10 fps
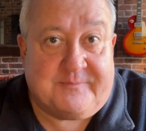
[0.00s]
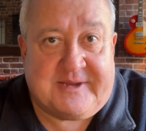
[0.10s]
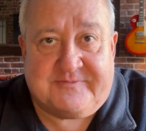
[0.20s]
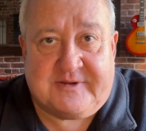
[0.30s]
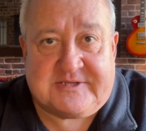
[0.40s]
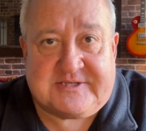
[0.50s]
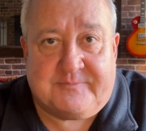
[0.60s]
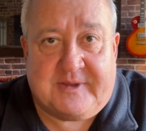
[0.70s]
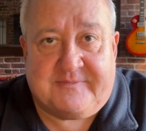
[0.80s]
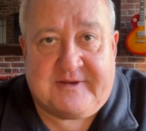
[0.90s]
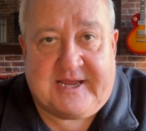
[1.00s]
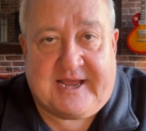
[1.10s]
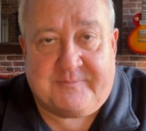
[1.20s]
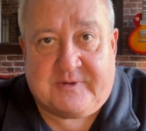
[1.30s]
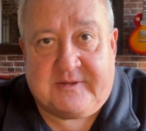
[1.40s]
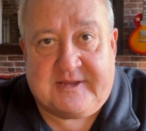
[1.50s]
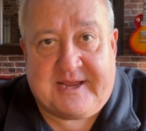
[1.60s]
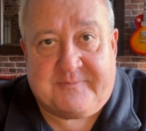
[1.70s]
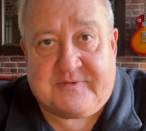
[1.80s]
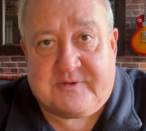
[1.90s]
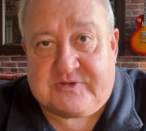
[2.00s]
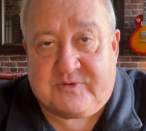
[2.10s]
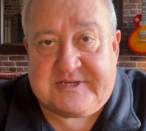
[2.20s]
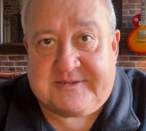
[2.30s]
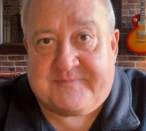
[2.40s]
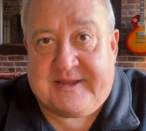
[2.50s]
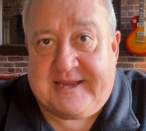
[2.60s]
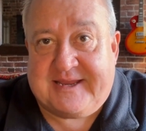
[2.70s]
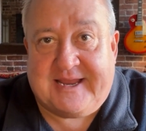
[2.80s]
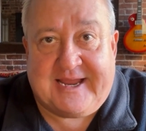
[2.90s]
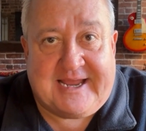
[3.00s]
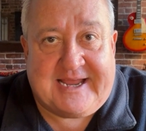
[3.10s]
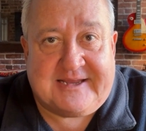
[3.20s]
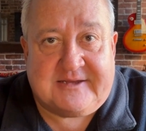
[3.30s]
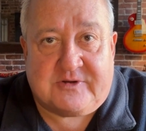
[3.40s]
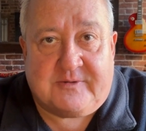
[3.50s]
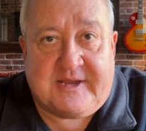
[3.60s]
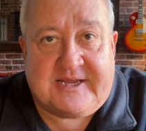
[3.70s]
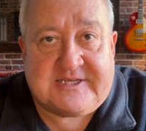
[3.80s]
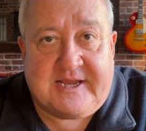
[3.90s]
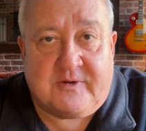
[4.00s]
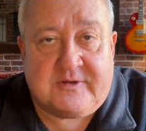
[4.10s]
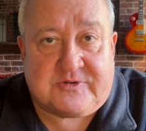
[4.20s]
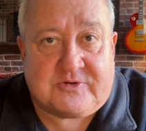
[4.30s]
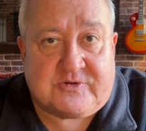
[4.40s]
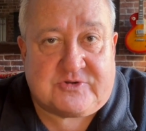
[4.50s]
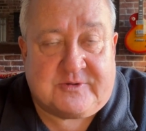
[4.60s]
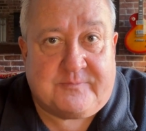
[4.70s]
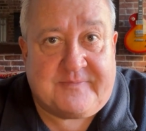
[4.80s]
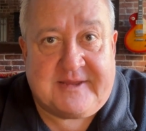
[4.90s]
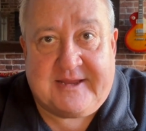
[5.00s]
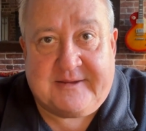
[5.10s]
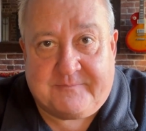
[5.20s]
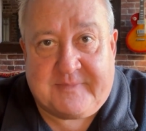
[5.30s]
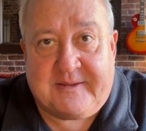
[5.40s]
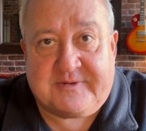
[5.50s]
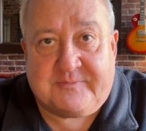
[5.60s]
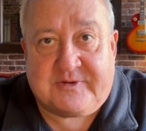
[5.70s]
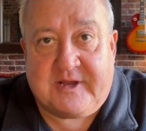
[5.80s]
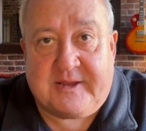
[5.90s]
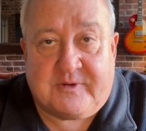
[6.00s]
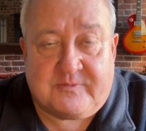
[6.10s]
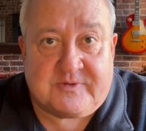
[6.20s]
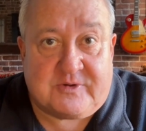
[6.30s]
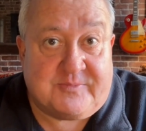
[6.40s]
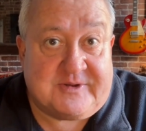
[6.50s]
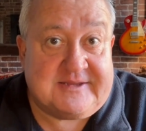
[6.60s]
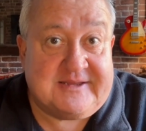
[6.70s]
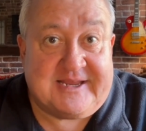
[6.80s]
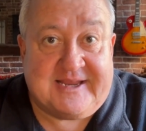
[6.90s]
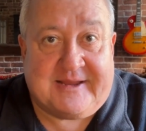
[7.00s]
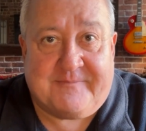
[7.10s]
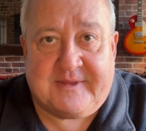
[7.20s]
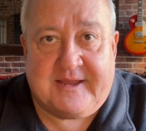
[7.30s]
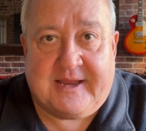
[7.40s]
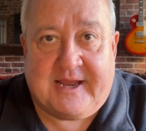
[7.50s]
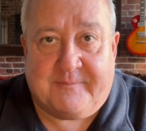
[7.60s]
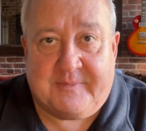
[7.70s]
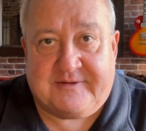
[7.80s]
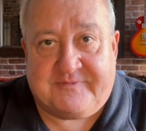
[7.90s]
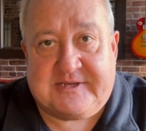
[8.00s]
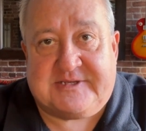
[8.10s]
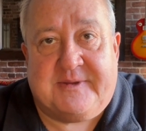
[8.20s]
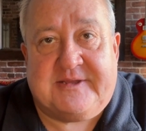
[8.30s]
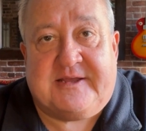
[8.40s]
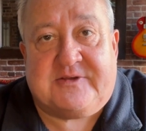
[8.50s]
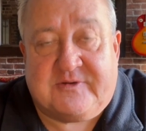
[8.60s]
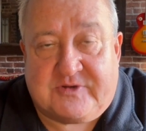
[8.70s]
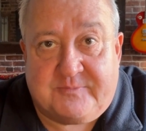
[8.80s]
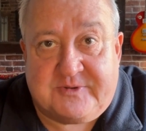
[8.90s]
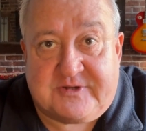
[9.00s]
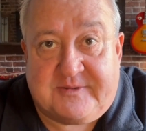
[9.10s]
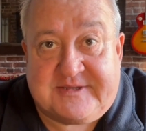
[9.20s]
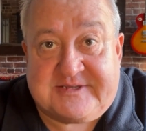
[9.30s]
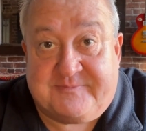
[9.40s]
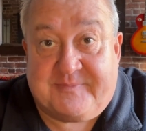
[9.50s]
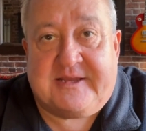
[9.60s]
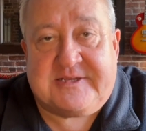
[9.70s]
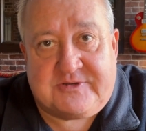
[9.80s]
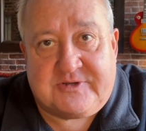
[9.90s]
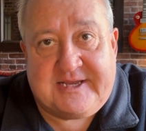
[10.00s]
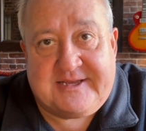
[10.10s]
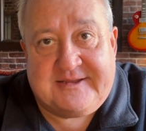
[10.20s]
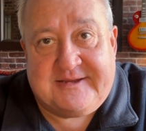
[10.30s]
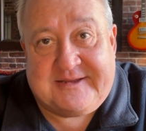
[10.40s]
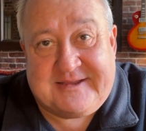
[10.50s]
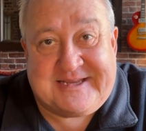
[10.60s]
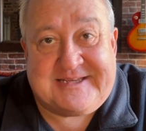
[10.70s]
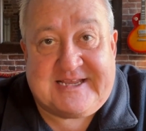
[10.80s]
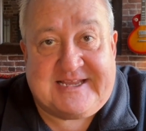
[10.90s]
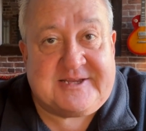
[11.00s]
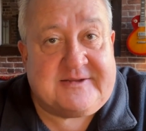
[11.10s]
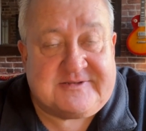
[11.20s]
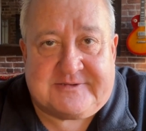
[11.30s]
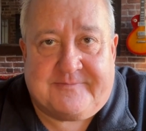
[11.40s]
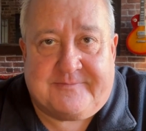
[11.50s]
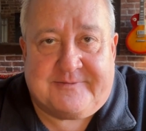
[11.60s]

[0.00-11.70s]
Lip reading: Please follow us on Spotify, Apple, or the app of your choice. And you can find us now on YouTube and become a subscriber over there. I'm Mark Francis. My thanks to John McDermott. This is Palace Intrigue, and good times.